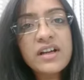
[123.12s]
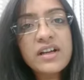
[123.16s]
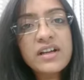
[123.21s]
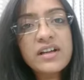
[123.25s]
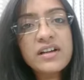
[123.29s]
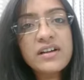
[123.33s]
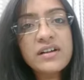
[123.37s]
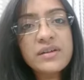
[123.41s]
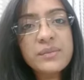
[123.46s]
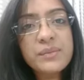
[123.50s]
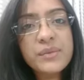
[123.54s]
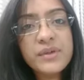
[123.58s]
uh,
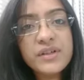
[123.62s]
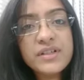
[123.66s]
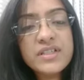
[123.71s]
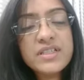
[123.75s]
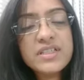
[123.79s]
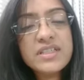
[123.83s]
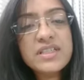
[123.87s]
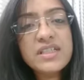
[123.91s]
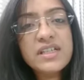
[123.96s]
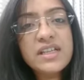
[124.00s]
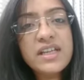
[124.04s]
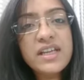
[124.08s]
uh,
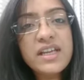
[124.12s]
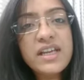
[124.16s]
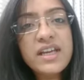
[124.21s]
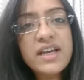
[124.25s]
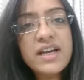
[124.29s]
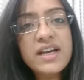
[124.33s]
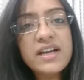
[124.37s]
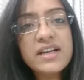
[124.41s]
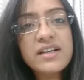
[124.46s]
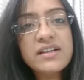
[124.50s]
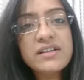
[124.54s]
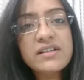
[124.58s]
personally
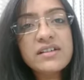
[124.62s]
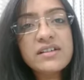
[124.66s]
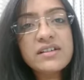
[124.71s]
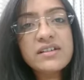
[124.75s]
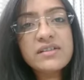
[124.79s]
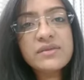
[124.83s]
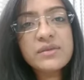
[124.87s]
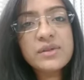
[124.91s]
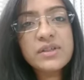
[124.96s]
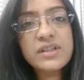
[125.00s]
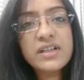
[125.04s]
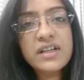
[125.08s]
and
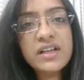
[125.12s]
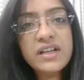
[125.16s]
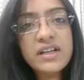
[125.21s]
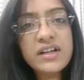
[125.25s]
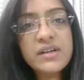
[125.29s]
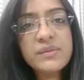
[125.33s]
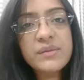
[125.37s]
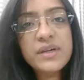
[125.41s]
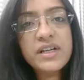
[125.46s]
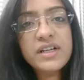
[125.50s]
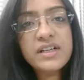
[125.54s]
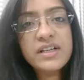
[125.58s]
uh, would
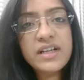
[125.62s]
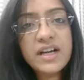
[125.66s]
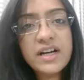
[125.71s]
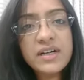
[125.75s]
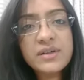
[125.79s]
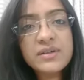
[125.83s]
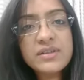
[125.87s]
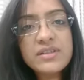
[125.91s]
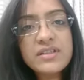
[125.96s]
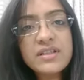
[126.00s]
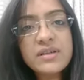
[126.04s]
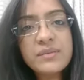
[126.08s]
clear my
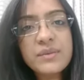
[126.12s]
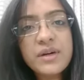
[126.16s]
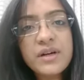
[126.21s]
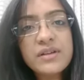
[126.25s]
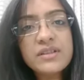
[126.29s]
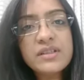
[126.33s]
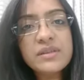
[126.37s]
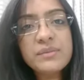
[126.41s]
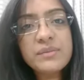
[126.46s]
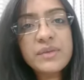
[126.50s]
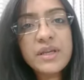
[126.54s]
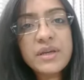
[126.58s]
doubts
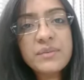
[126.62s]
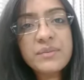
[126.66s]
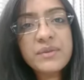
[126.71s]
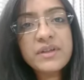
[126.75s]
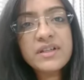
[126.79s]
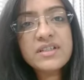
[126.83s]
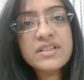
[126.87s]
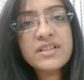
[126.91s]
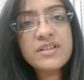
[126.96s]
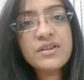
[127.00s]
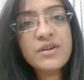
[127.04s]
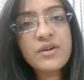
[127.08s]
about the
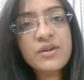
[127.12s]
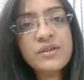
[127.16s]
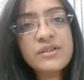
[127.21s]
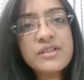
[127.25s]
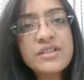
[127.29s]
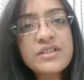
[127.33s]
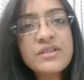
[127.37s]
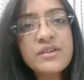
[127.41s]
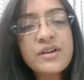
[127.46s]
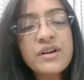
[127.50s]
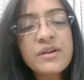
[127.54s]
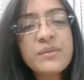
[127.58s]
papers and
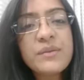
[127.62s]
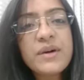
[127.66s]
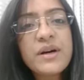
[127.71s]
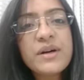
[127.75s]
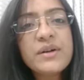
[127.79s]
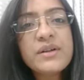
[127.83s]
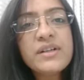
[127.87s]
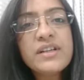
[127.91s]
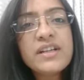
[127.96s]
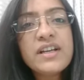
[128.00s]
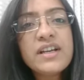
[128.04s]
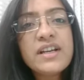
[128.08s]
also
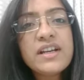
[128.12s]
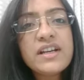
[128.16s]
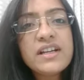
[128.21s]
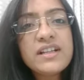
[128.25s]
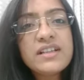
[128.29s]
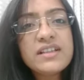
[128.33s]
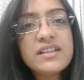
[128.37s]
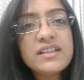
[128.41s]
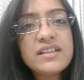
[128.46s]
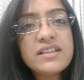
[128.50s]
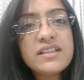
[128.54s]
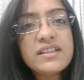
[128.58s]
about
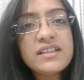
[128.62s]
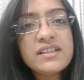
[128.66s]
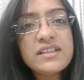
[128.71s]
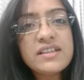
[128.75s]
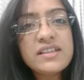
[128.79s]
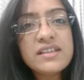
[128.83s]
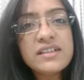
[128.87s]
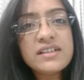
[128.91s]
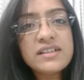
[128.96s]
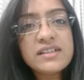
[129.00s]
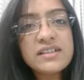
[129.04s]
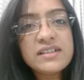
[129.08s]

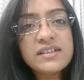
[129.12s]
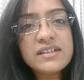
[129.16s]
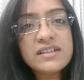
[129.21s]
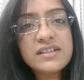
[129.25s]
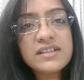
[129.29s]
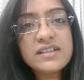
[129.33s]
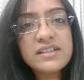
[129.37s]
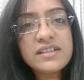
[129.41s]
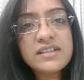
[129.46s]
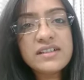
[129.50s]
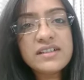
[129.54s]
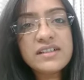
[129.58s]

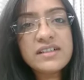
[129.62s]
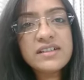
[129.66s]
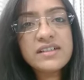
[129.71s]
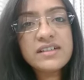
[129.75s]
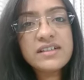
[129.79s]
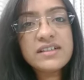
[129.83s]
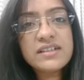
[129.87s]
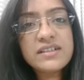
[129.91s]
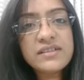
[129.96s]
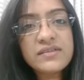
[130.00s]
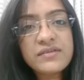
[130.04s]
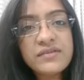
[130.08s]
the
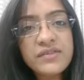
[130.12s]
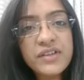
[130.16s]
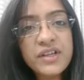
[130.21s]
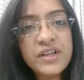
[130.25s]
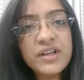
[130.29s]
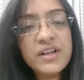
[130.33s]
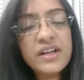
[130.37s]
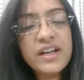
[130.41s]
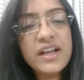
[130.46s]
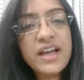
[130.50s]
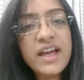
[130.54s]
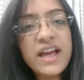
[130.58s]

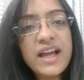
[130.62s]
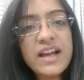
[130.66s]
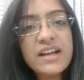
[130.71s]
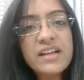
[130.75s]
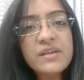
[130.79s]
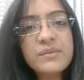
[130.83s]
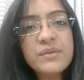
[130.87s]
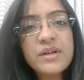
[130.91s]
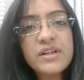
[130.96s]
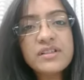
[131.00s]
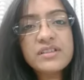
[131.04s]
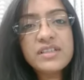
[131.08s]
fear I had
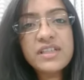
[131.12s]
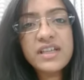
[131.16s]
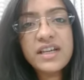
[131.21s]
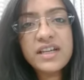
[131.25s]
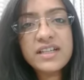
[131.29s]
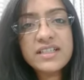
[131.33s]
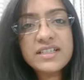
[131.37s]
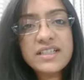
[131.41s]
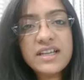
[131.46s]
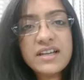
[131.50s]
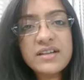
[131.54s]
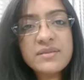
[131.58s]
about the
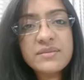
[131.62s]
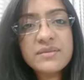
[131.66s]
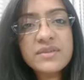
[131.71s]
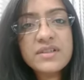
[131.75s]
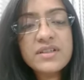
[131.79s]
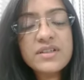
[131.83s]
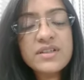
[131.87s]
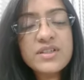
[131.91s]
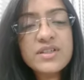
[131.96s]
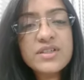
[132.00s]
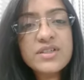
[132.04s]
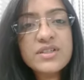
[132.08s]
exam.
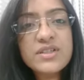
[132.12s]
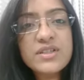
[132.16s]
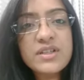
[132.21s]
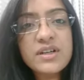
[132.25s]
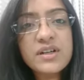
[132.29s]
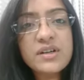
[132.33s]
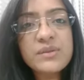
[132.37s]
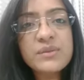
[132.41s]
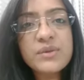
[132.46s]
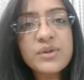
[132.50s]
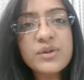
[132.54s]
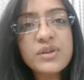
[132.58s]

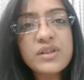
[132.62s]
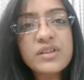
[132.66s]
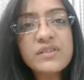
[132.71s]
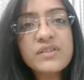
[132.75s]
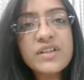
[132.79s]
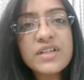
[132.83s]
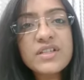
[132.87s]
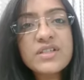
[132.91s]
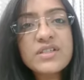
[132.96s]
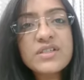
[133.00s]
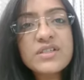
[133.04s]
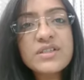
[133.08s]
Her
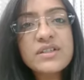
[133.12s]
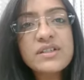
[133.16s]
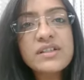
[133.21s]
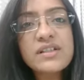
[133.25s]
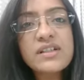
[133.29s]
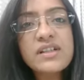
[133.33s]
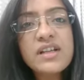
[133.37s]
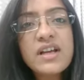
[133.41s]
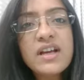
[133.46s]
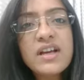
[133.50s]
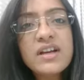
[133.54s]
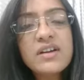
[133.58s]

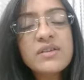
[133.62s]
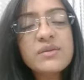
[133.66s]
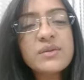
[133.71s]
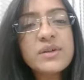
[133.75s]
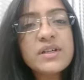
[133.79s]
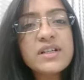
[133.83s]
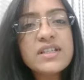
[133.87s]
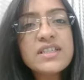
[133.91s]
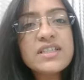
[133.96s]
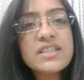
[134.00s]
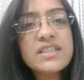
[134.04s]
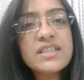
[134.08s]
motivational
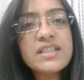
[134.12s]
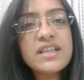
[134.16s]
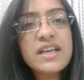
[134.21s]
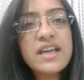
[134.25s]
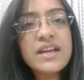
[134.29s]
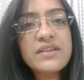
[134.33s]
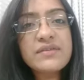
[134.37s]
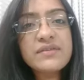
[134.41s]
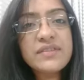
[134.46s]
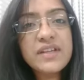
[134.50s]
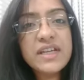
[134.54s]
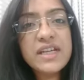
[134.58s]
words
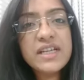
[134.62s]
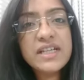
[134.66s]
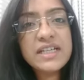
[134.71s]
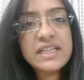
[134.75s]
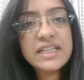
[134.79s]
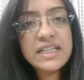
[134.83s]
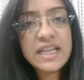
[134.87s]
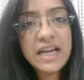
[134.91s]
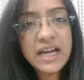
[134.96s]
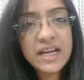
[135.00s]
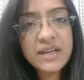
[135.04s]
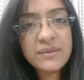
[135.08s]
every
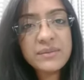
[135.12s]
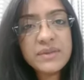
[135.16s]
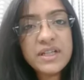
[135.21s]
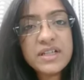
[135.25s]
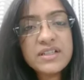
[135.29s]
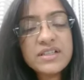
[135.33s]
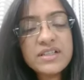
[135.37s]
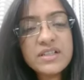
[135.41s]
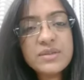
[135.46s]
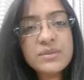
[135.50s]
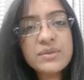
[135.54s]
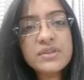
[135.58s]
time
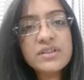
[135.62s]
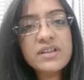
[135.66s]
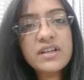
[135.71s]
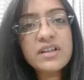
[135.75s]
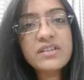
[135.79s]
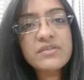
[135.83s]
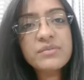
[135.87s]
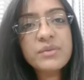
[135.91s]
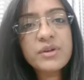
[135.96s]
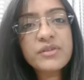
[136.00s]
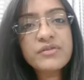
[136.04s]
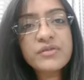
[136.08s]
that she would
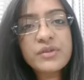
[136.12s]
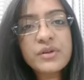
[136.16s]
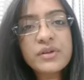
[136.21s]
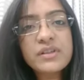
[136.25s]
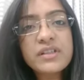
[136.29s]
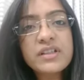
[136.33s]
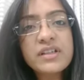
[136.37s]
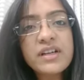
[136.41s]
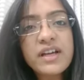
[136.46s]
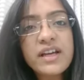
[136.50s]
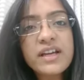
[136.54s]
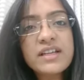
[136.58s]
give before
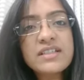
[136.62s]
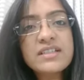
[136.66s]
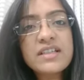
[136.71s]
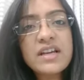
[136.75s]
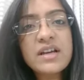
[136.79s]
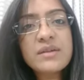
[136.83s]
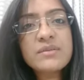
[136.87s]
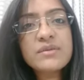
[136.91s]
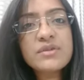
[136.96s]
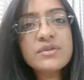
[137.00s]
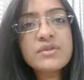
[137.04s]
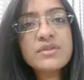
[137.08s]
the
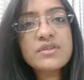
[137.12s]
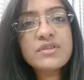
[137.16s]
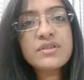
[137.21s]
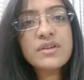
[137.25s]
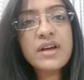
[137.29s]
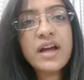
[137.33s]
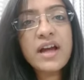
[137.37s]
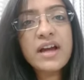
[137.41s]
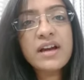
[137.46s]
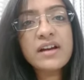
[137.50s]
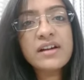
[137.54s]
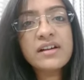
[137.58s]
exams used to,
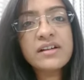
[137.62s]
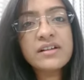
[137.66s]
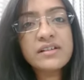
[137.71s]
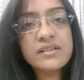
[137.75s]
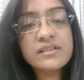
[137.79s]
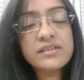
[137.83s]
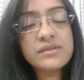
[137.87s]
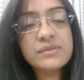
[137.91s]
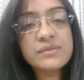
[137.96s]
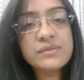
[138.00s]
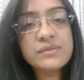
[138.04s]
uh,